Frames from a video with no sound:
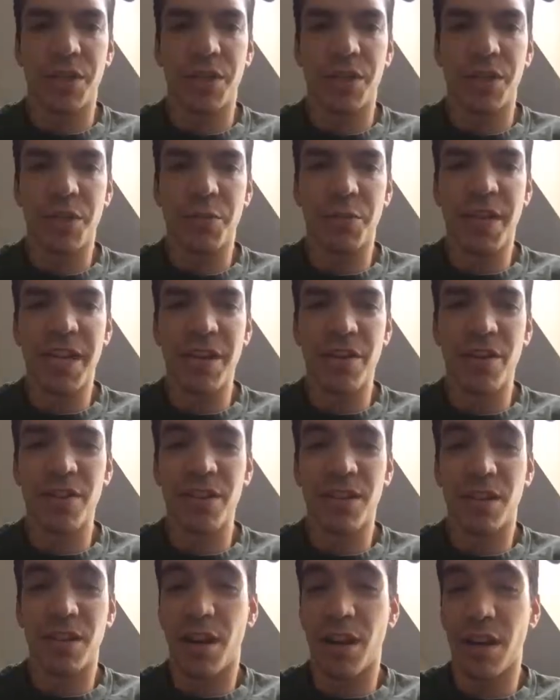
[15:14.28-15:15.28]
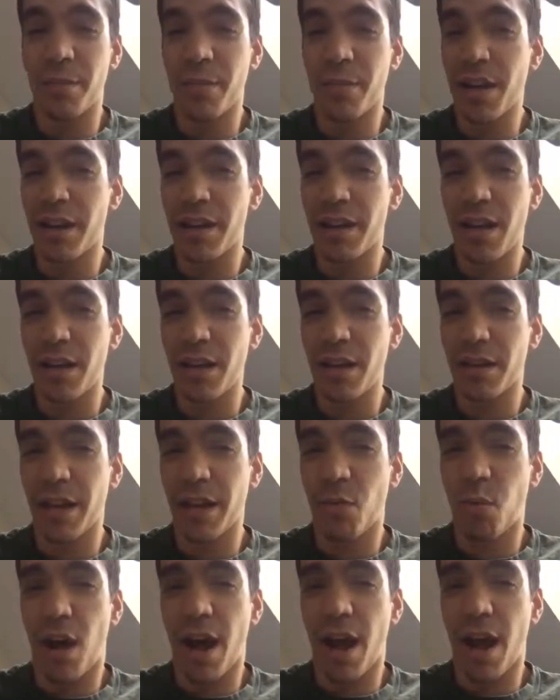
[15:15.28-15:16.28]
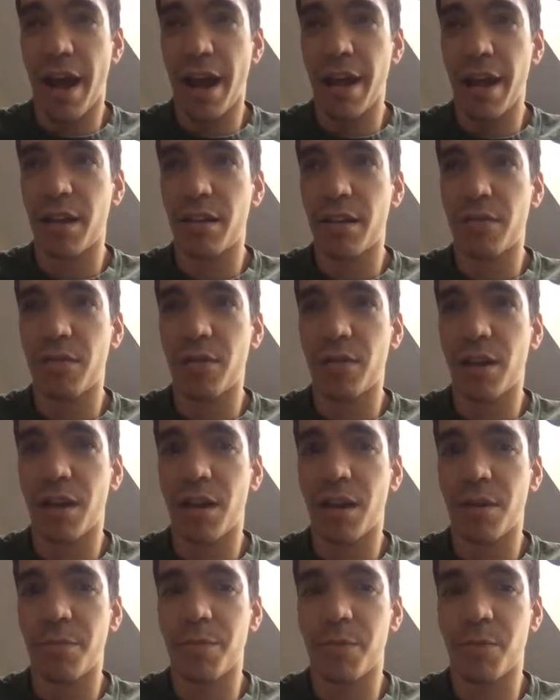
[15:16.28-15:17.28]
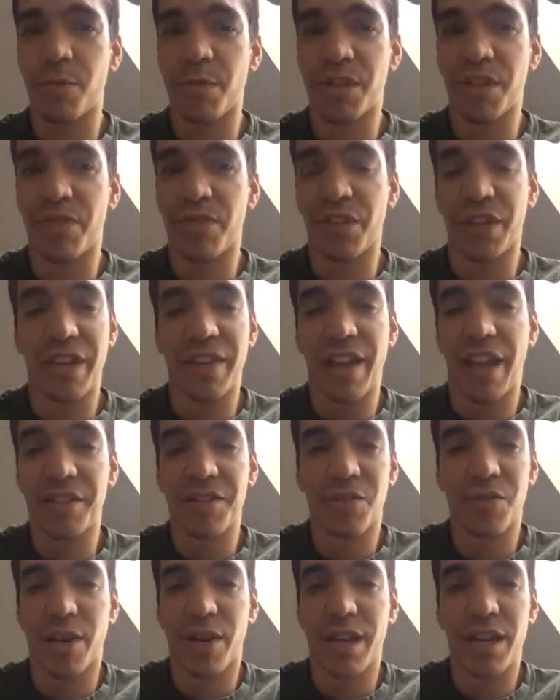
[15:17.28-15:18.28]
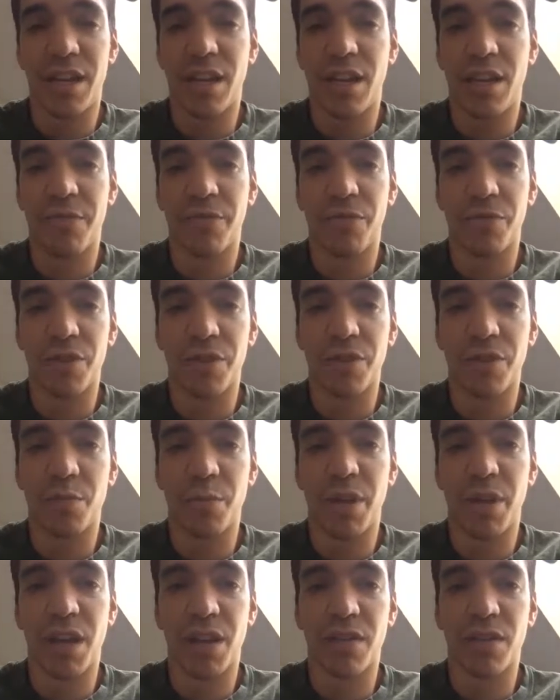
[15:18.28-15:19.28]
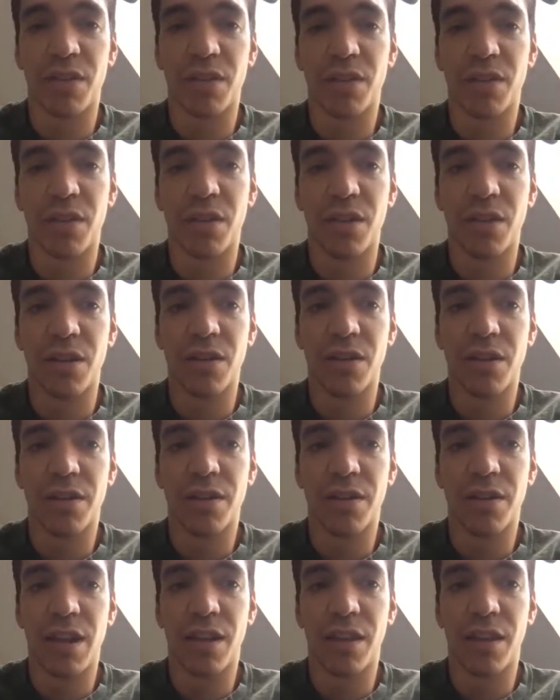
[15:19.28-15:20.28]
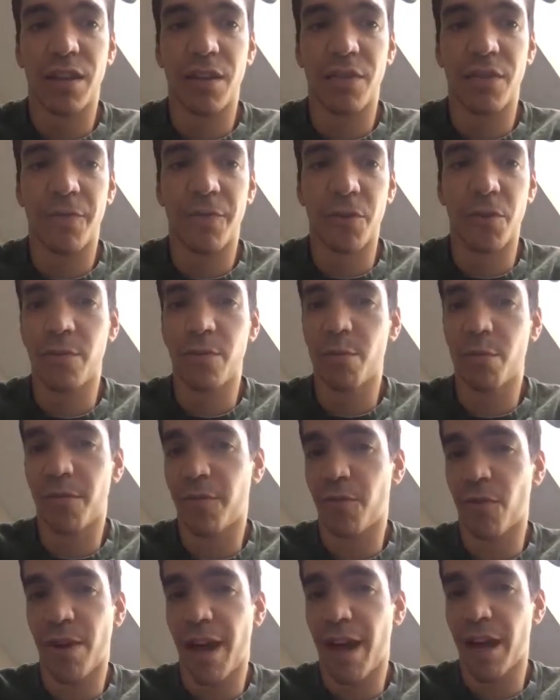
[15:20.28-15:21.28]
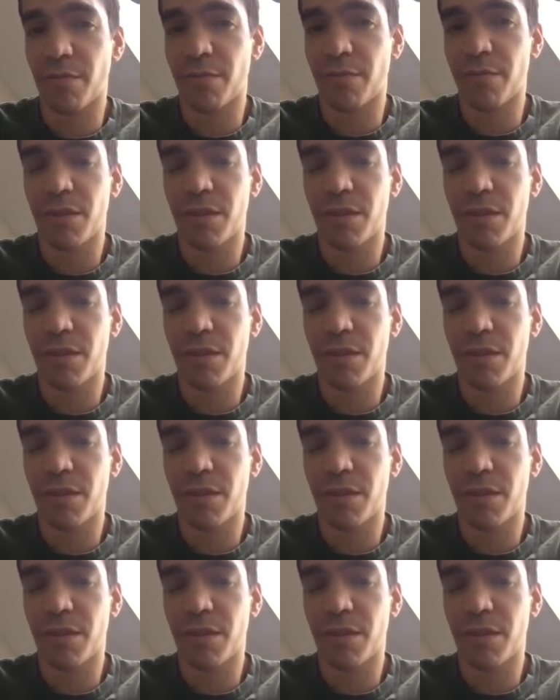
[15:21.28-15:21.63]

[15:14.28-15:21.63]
does Peterson talk about that? Like why specifically in that story Eve was picked to eat the fruit before Adam?